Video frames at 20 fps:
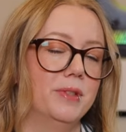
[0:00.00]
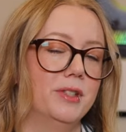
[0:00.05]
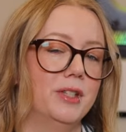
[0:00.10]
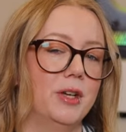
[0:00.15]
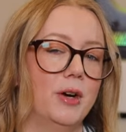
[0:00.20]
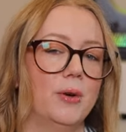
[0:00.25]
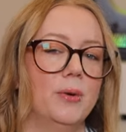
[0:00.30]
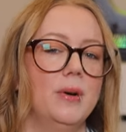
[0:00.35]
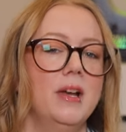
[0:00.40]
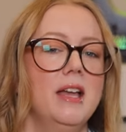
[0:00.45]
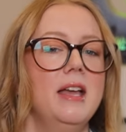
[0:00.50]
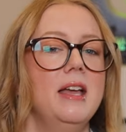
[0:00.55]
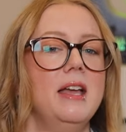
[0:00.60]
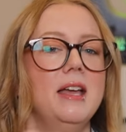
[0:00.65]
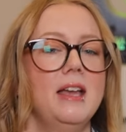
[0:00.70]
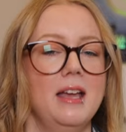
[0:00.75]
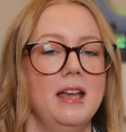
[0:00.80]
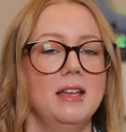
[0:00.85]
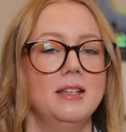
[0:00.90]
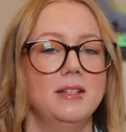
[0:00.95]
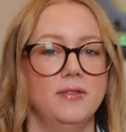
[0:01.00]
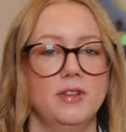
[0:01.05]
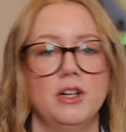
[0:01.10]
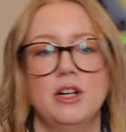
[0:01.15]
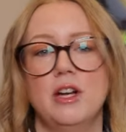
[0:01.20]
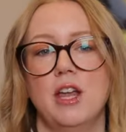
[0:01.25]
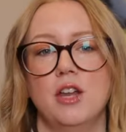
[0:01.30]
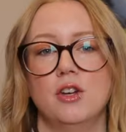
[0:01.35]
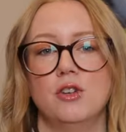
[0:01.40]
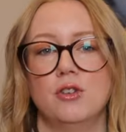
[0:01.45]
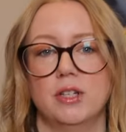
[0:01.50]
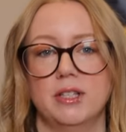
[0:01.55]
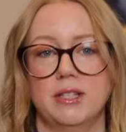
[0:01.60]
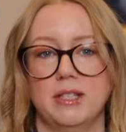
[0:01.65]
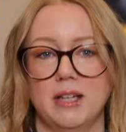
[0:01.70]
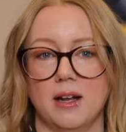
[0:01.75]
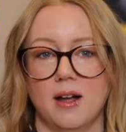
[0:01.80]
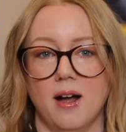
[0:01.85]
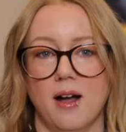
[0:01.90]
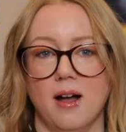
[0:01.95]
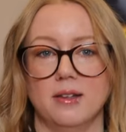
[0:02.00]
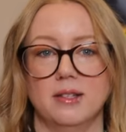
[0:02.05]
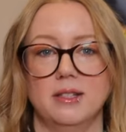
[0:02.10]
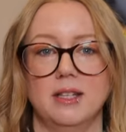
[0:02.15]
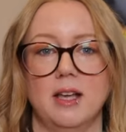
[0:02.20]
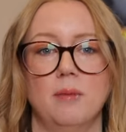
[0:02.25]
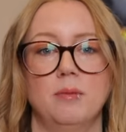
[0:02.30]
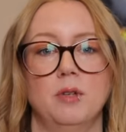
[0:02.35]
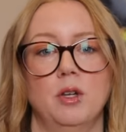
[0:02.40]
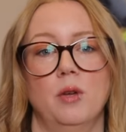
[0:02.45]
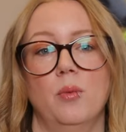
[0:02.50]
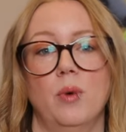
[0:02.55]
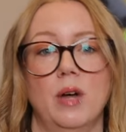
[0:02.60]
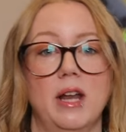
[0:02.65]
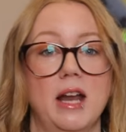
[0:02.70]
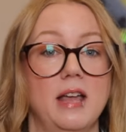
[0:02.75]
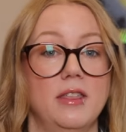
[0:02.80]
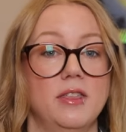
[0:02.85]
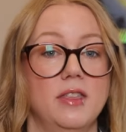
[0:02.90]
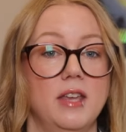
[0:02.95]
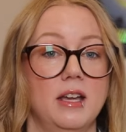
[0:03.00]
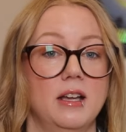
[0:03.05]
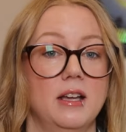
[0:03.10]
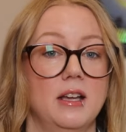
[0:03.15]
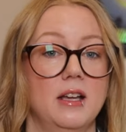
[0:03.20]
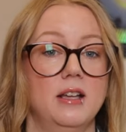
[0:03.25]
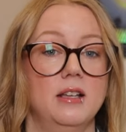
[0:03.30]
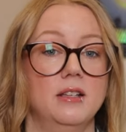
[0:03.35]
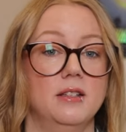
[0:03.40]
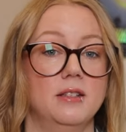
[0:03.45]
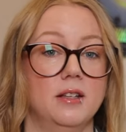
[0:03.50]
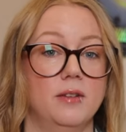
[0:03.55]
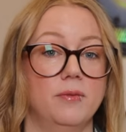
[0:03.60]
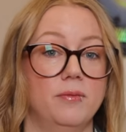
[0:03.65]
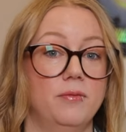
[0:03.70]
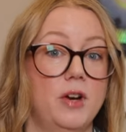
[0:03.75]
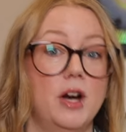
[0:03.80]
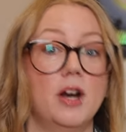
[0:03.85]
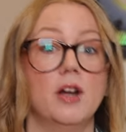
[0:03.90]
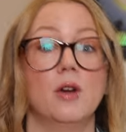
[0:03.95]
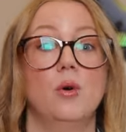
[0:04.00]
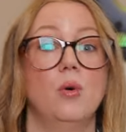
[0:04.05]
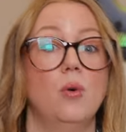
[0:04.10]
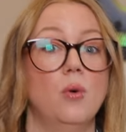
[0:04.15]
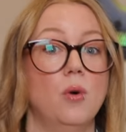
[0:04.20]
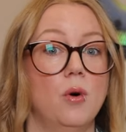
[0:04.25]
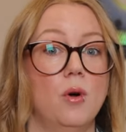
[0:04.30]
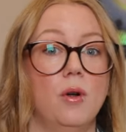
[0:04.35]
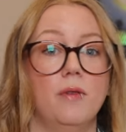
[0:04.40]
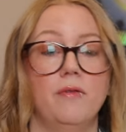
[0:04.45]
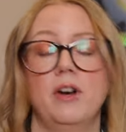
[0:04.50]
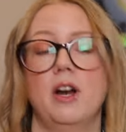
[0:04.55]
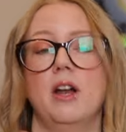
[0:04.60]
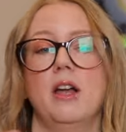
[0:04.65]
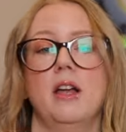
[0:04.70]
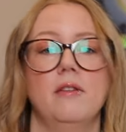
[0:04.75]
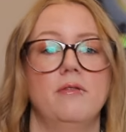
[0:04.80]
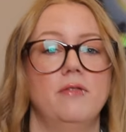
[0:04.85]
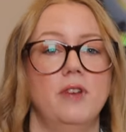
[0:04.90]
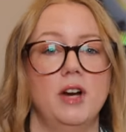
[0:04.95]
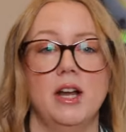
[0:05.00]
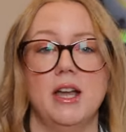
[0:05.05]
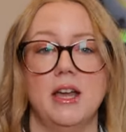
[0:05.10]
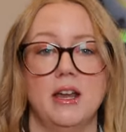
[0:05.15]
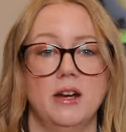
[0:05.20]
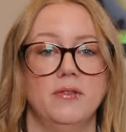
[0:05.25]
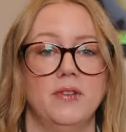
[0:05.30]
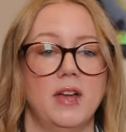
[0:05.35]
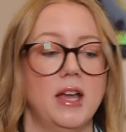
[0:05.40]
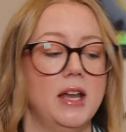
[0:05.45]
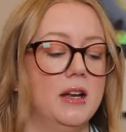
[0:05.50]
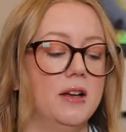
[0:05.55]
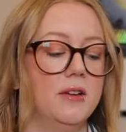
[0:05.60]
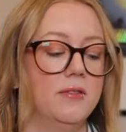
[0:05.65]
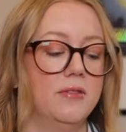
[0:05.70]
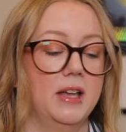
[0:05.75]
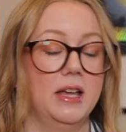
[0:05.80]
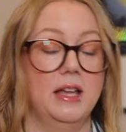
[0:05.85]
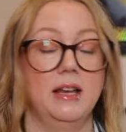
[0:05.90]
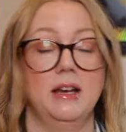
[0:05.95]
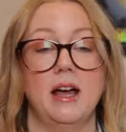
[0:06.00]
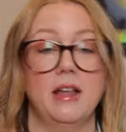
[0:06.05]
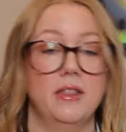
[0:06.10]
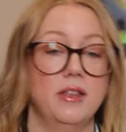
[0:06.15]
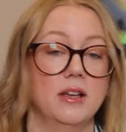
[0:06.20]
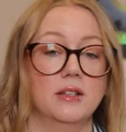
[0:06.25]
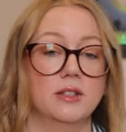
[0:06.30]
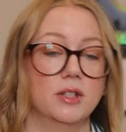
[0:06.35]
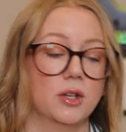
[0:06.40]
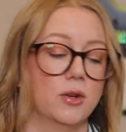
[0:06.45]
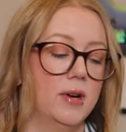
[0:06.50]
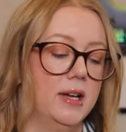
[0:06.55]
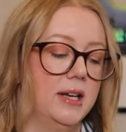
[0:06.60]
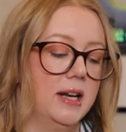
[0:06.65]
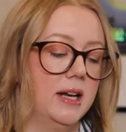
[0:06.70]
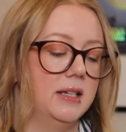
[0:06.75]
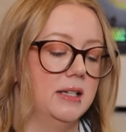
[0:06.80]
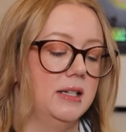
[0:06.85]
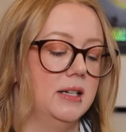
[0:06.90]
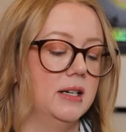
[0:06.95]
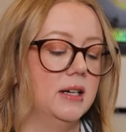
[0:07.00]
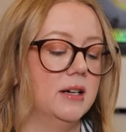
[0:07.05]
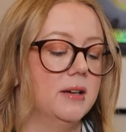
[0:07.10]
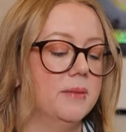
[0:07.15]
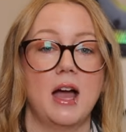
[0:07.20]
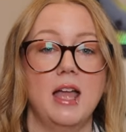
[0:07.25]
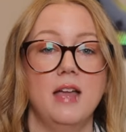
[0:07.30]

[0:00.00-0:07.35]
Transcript: So it's a very interesting concept and one I think is very cool, very, very innovative, and I think it's a great idea.